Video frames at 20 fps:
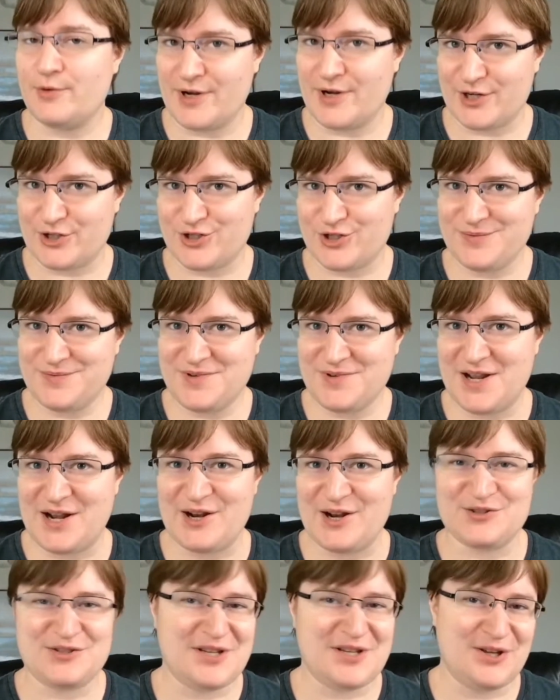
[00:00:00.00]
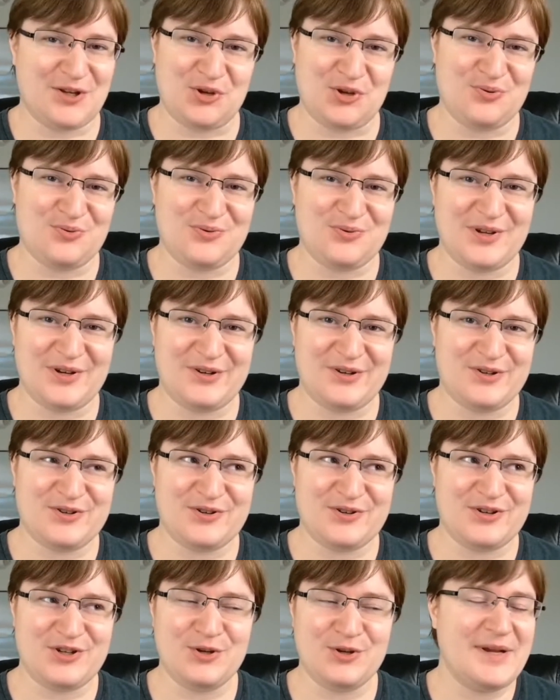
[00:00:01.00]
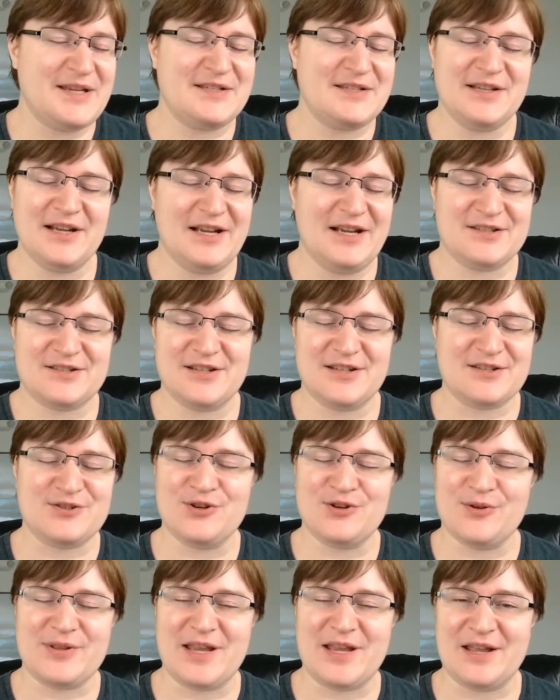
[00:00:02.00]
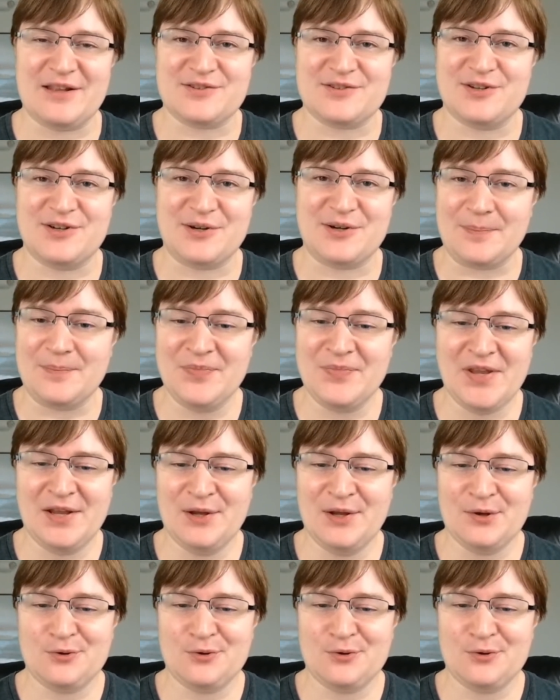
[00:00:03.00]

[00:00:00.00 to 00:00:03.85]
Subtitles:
a good question, and I'll tell you, USCIS doesn't know the answer.